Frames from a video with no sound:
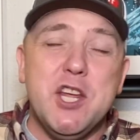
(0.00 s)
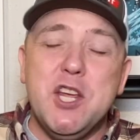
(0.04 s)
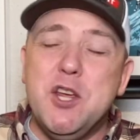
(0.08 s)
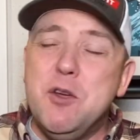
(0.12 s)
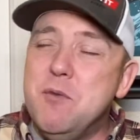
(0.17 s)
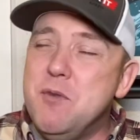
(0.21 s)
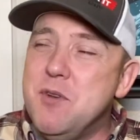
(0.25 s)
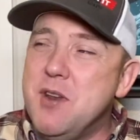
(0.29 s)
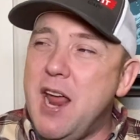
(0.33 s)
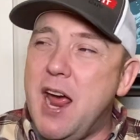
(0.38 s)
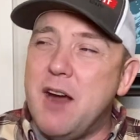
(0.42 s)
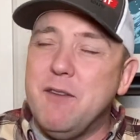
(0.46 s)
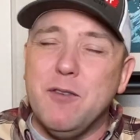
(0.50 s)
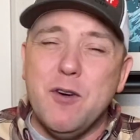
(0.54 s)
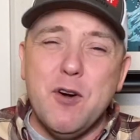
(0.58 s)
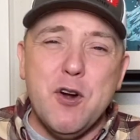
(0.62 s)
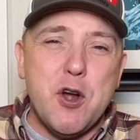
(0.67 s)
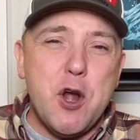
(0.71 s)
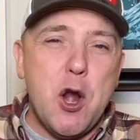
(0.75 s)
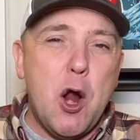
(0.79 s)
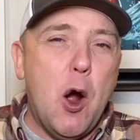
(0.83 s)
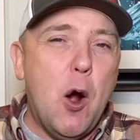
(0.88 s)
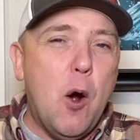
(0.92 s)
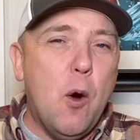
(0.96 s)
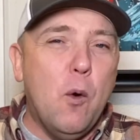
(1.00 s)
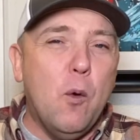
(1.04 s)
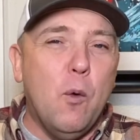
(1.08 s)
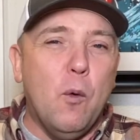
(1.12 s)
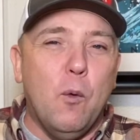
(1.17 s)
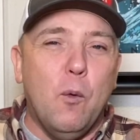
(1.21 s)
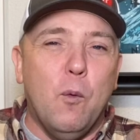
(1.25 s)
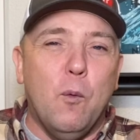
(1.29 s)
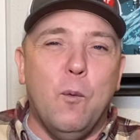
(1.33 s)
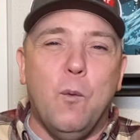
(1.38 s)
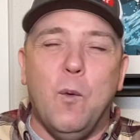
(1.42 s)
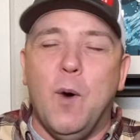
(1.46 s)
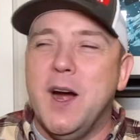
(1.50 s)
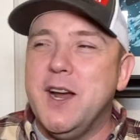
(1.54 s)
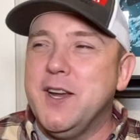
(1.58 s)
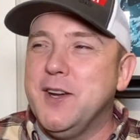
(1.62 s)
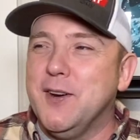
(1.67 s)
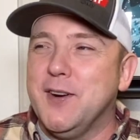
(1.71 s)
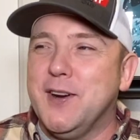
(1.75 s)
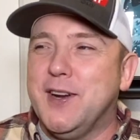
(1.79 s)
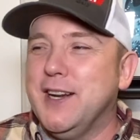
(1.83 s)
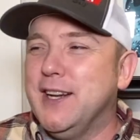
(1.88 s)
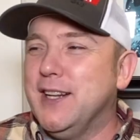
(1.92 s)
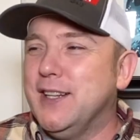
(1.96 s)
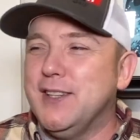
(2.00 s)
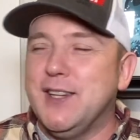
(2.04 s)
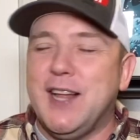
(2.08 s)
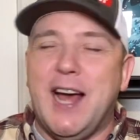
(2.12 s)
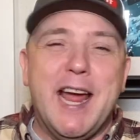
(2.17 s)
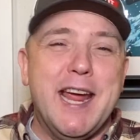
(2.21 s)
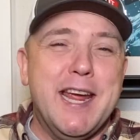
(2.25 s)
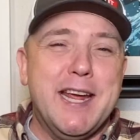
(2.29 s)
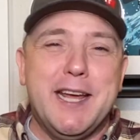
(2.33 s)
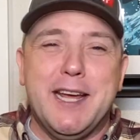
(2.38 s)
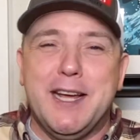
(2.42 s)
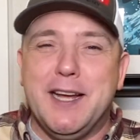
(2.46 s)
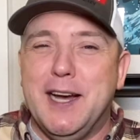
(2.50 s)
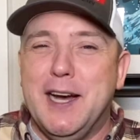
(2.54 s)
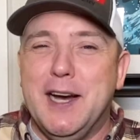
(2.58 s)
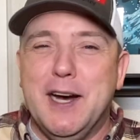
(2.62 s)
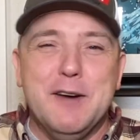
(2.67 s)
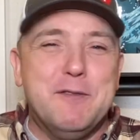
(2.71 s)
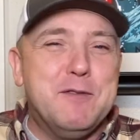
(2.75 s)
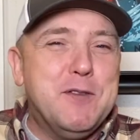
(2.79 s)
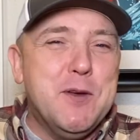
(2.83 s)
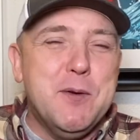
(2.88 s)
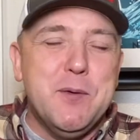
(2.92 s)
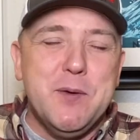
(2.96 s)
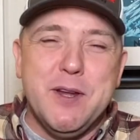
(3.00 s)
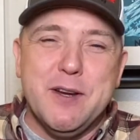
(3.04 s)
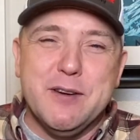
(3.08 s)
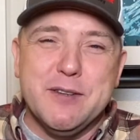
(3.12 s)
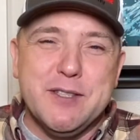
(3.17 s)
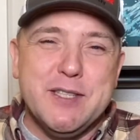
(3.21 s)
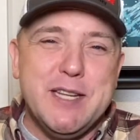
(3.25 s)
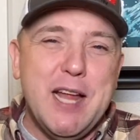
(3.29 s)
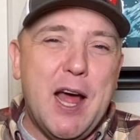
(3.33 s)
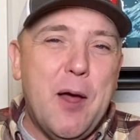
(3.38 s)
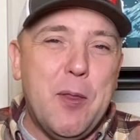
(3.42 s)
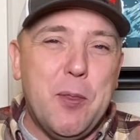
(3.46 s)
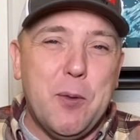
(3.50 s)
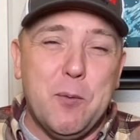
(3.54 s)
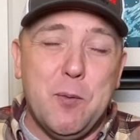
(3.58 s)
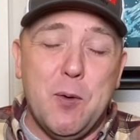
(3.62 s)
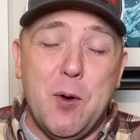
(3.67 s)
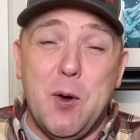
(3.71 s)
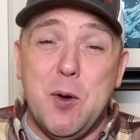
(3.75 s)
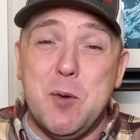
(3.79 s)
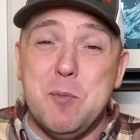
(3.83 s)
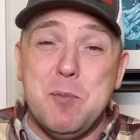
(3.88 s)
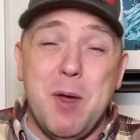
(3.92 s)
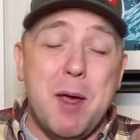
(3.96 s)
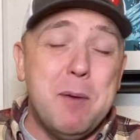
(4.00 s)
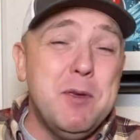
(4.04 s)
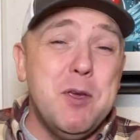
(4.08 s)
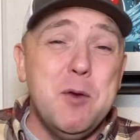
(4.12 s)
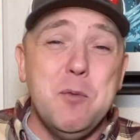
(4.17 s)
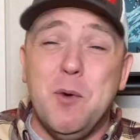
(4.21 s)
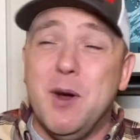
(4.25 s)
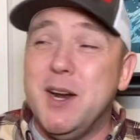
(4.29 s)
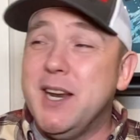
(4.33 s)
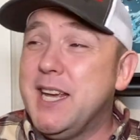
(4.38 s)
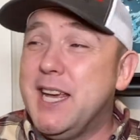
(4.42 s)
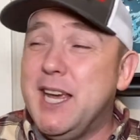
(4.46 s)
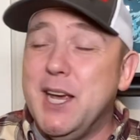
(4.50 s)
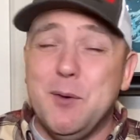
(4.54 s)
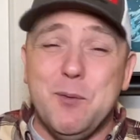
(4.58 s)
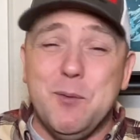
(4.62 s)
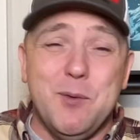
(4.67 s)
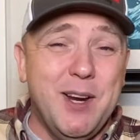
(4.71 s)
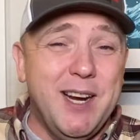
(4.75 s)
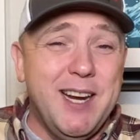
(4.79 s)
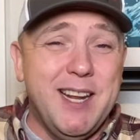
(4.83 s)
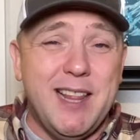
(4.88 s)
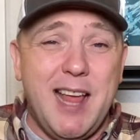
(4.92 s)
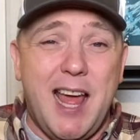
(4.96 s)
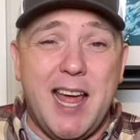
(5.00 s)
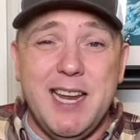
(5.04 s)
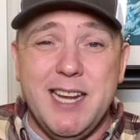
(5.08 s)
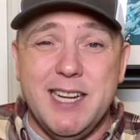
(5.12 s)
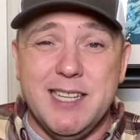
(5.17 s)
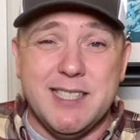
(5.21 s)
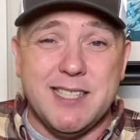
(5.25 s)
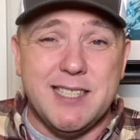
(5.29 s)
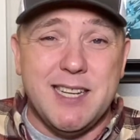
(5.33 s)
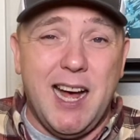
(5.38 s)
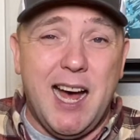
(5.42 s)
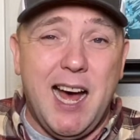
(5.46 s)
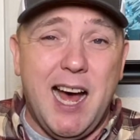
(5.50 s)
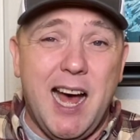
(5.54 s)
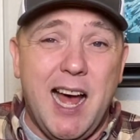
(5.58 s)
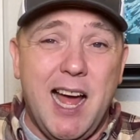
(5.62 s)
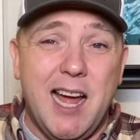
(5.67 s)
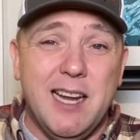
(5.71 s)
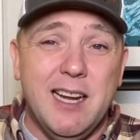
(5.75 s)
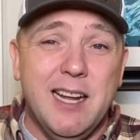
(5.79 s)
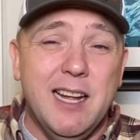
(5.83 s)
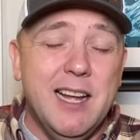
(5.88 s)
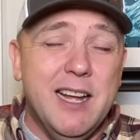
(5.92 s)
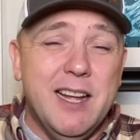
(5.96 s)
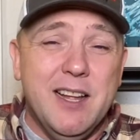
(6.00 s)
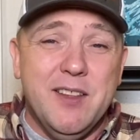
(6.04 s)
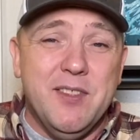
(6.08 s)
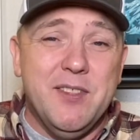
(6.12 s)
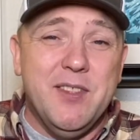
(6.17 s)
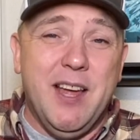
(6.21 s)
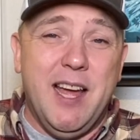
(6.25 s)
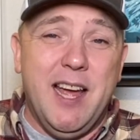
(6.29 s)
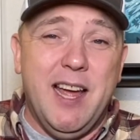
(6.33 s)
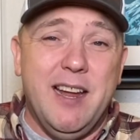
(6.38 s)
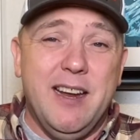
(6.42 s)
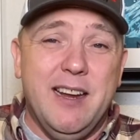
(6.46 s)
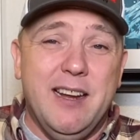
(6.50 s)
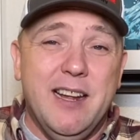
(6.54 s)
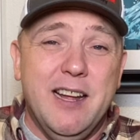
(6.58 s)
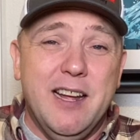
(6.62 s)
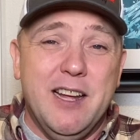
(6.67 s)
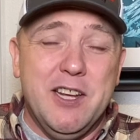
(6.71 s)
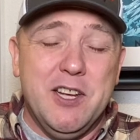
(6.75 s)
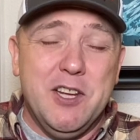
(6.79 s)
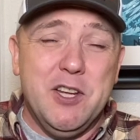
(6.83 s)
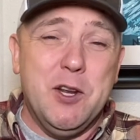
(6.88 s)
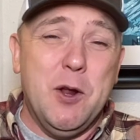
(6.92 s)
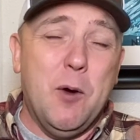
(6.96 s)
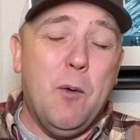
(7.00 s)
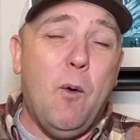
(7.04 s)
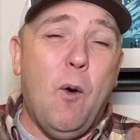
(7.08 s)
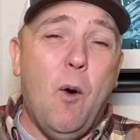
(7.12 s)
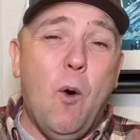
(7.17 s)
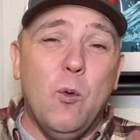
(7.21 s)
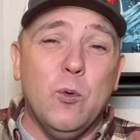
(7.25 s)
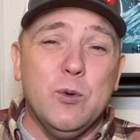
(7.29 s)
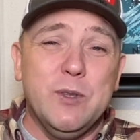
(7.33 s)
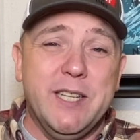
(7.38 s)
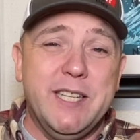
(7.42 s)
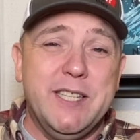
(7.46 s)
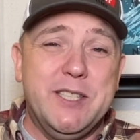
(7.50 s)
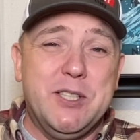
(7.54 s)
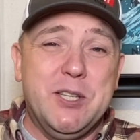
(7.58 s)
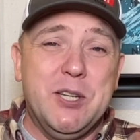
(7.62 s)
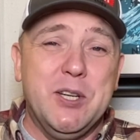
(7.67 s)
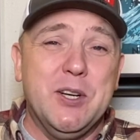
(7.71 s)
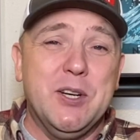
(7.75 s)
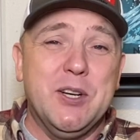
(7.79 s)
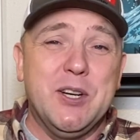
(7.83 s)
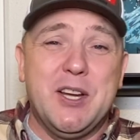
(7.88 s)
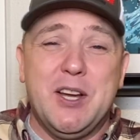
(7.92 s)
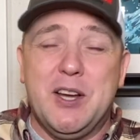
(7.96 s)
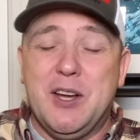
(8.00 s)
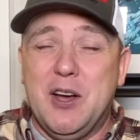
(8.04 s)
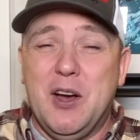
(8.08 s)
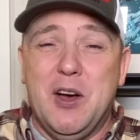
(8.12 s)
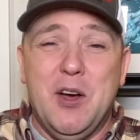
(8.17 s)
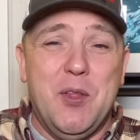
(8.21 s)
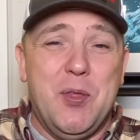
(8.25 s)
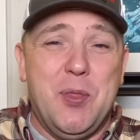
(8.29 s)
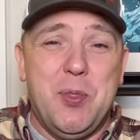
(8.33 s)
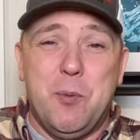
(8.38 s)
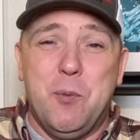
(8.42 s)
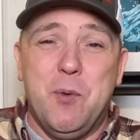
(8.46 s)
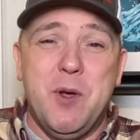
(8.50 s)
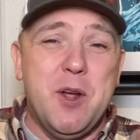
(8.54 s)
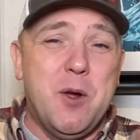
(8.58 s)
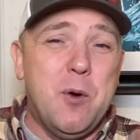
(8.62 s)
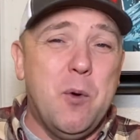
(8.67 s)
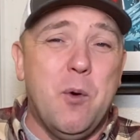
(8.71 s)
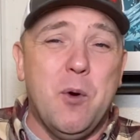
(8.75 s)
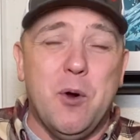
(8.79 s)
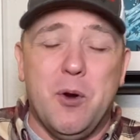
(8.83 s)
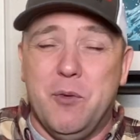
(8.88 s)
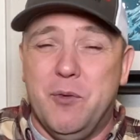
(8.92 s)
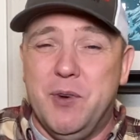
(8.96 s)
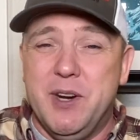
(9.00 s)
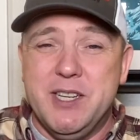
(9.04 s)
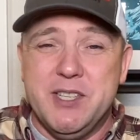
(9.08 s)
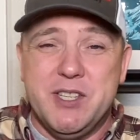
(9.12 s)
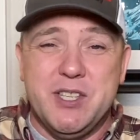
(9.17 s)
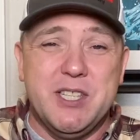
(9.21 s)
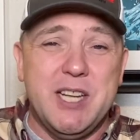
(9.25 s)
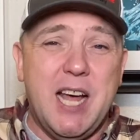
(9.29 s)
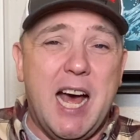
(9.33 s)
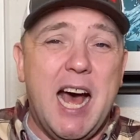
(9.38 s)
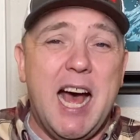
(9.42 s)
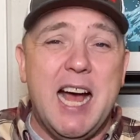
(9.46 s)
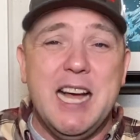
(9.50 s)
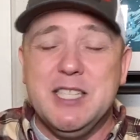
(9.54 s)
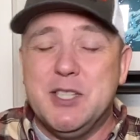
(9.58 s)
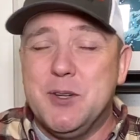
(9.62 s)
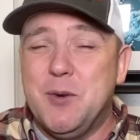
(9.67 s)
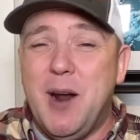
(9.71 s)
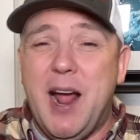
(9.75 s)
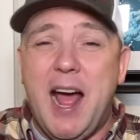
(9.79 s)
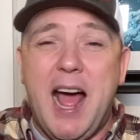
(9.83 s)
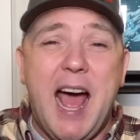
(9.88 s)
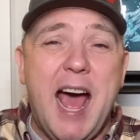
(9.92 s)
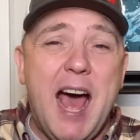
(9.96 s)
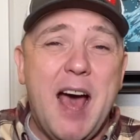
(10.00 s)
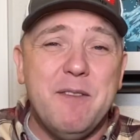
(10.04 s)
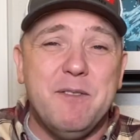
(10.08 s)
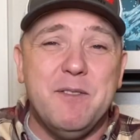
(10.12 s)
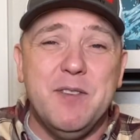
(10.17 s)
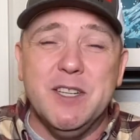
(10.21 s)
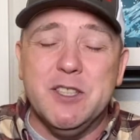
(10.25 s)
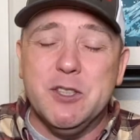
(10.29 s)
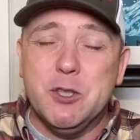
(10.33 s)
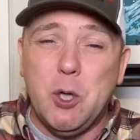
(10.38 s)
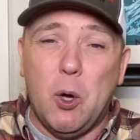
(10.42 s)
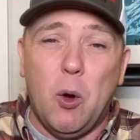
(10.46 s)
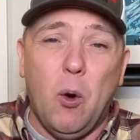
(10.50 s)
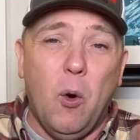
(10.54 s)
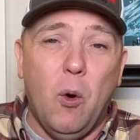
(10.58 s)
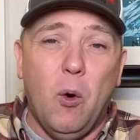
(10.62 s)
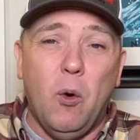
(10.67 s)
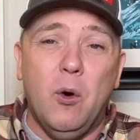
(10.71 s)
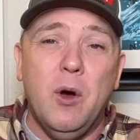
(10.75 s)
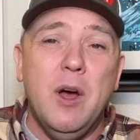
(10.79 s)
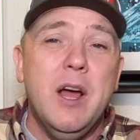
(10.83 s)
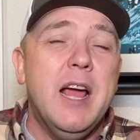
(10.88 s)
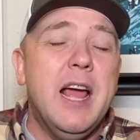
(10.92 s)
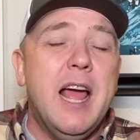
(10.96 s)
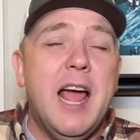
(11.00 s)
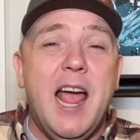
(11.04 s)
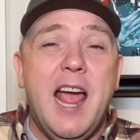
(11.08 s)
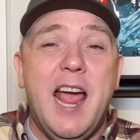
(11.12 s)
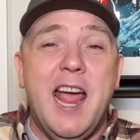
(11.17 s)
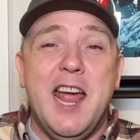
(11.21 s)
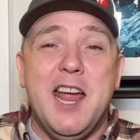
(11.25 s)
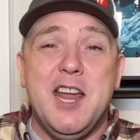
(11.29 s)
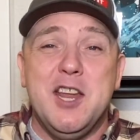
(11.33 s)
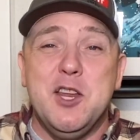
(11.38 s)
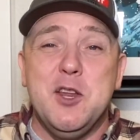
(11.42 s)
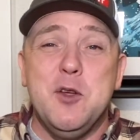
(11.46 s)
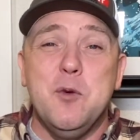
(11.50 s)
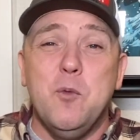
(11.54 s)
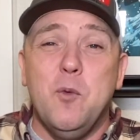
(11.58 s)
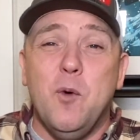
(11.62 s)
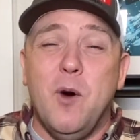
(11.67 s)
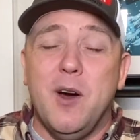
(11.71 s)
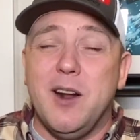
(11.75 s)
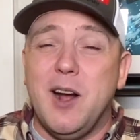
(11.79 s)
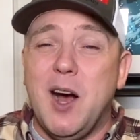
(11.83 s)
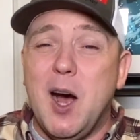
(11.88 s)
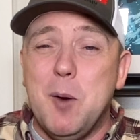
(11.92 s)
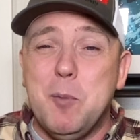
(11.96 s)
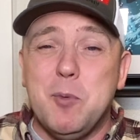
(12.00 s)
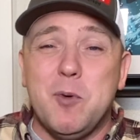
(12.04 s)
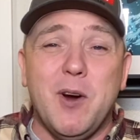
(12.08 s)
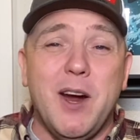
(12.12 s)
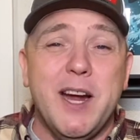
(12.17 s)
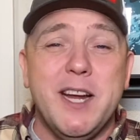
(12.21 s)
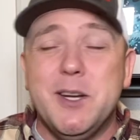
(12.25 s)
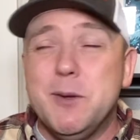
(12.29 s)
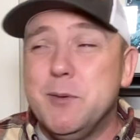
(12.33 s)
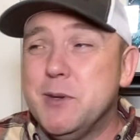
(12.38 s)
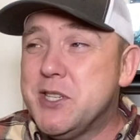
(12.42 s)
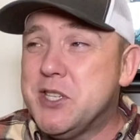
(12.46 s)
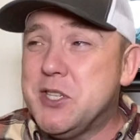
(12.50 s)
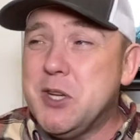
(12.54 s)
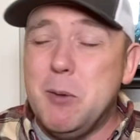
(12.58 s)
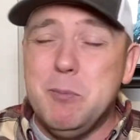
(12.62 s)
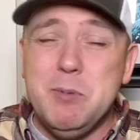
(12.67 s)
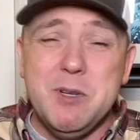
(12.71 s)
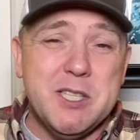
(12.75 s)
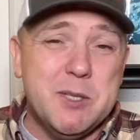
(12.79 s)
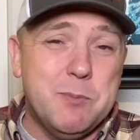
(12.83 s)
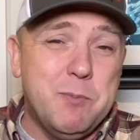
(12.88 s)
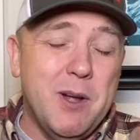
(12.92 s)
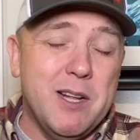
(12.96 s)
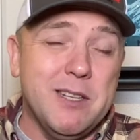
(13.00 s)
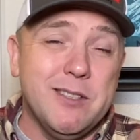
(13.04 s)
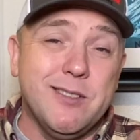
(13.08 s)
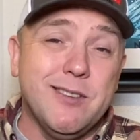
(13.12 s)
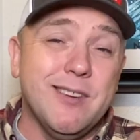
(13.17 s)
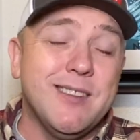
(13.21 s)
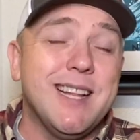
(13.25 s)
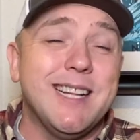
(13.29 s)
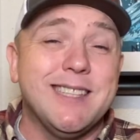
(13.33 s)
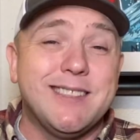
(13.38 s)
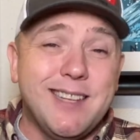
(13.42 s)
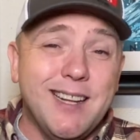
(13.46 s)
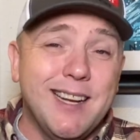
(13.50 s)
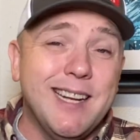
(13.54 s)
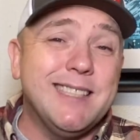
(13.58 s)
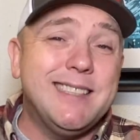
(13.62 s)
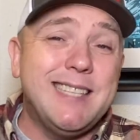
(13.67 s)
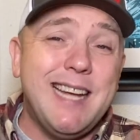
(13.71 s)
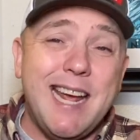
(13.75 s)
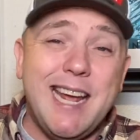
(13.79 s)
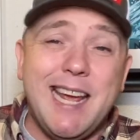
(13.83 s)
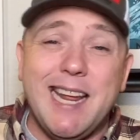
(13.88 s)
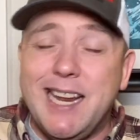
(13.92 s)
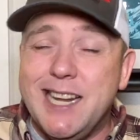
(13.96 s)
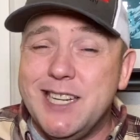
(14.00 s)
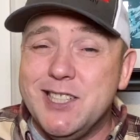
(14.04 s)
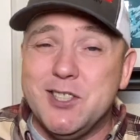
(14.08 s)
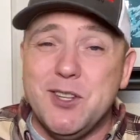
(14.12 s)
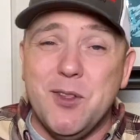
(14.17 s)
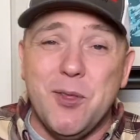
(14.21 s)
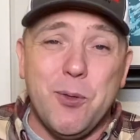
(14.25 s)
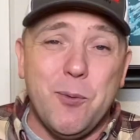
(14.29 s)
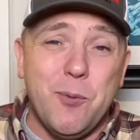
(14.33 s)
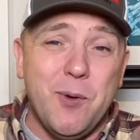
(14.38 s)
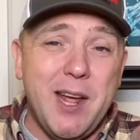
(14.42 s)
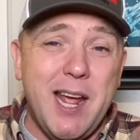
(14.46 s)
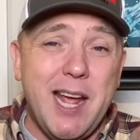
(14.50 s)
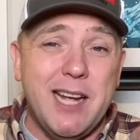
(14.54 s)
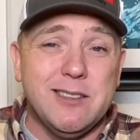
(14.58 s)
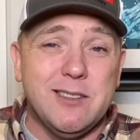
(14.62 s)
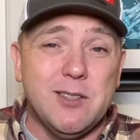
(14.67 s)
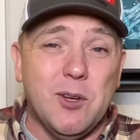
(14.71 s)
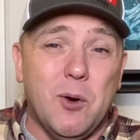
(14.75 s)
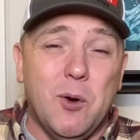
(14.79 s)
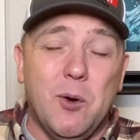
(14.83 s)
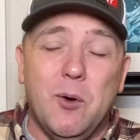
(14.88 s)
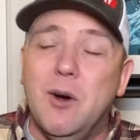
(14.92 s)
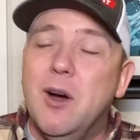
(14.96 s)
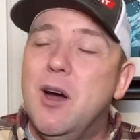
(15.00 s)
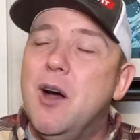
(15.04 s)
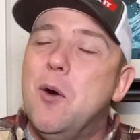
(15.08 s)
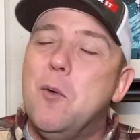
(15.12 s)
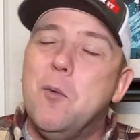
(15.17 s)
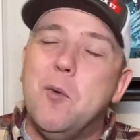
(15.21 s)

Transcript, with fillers: You never know what you're gonna like a few years down the road. Maybe you wanna get rid of that Insta Hot that, you know, only took a 3/4 inch size or a 1/2 inch hole, and you wanna upgrade to a soap dispenser that's gonna take an 1 3/8 inch hole.